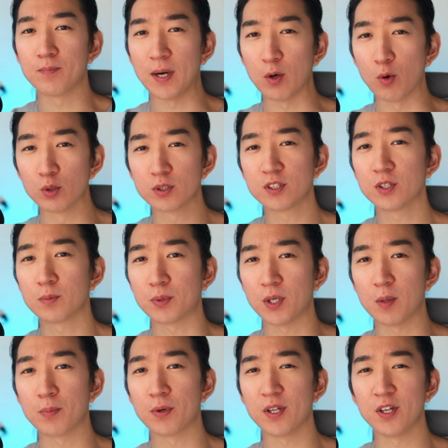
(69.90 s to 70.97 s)
By hosting the
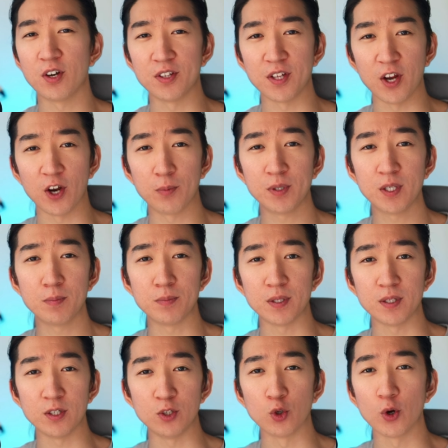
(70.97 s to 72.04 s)
property on
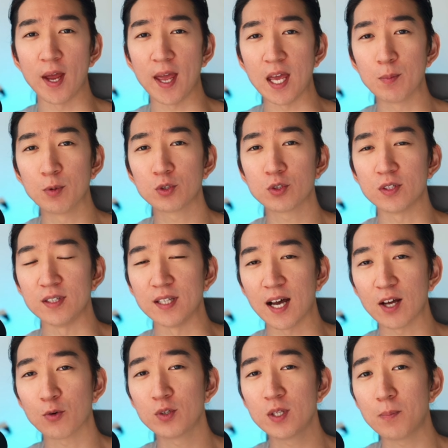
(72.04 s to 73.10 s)
Airbnb, you're able to
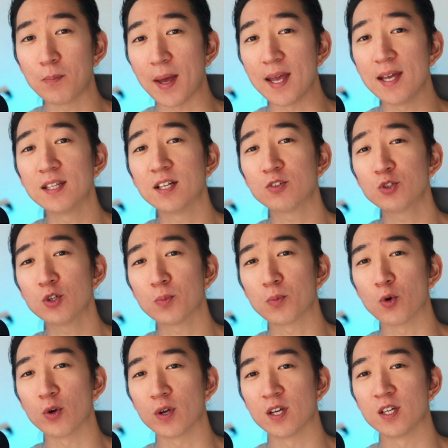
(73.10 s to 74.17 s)
not only pay down your
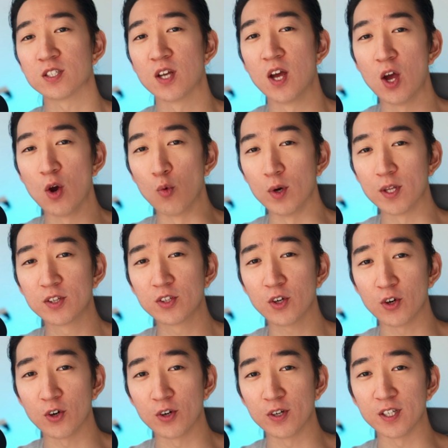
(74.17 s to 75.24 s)
mortgage with the
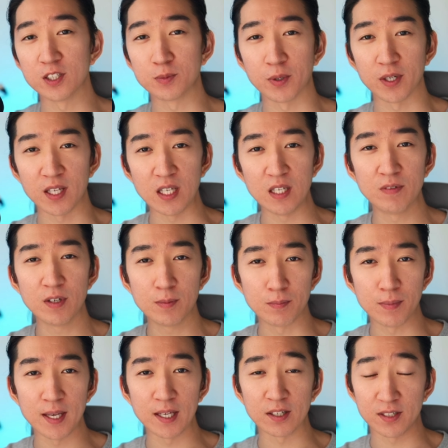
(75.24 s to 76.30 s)
earnings, but even
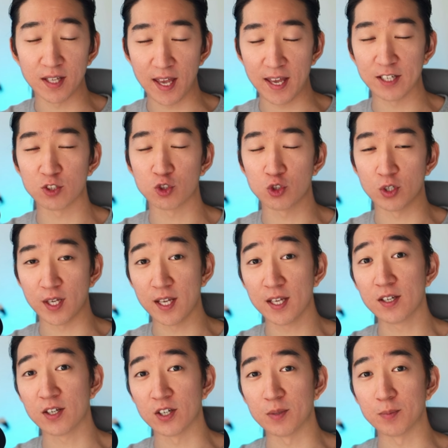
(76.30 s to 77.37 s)
make an extra
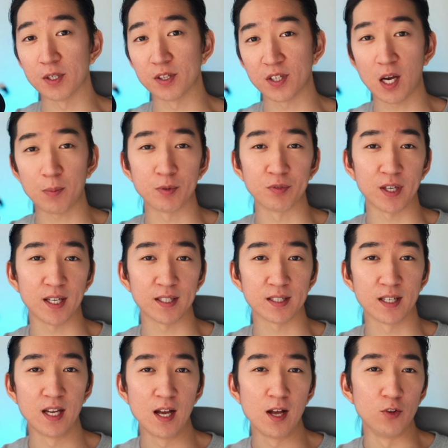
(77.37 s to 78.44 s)
income on top of that.
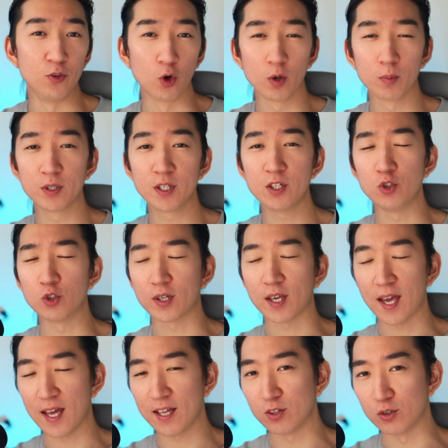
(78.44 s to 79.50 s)
Normally, you
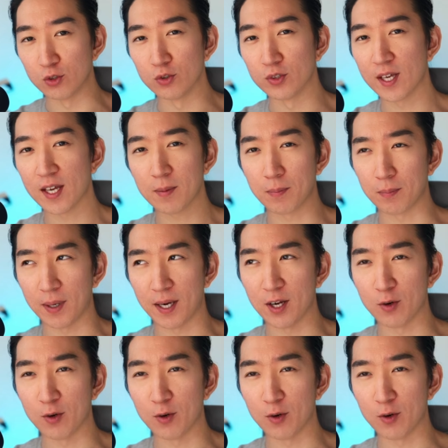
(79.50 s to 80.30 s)
can't do that by